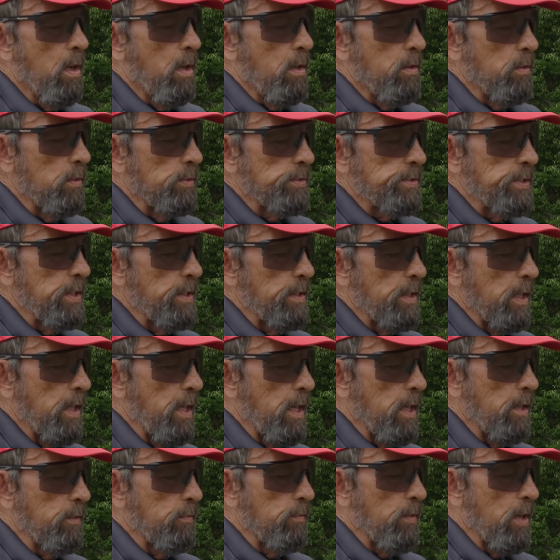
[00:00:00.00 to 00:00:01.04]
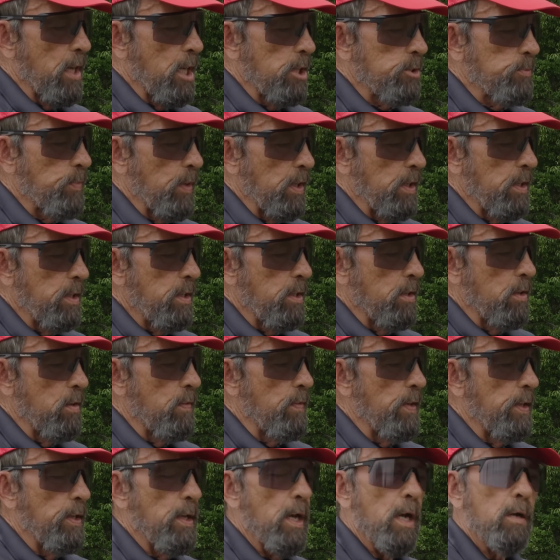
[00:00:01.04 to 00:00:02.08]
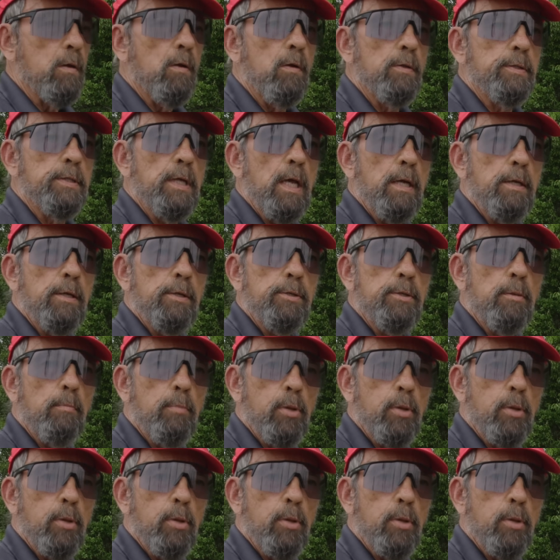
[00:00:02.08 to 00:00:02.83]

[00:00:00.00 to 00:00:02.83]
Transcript: you'll see the hand grasping here. The knuckle tended to